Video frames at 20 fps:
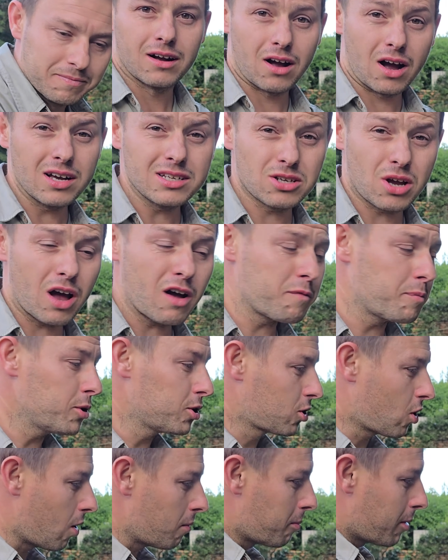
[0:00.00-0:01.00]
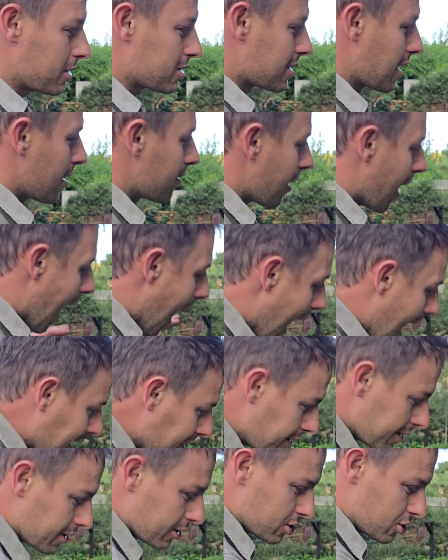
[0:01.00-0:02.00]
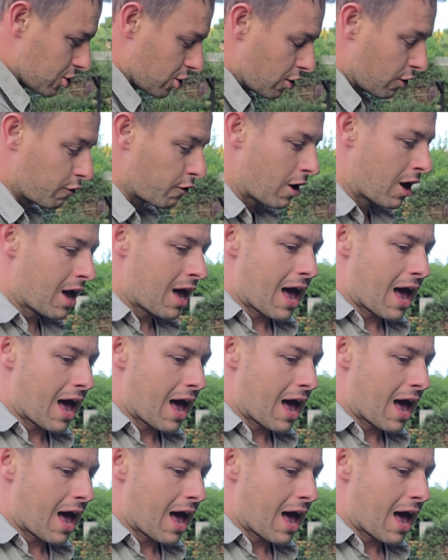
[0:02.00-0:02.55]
Guys, so I've put compost down under this turf,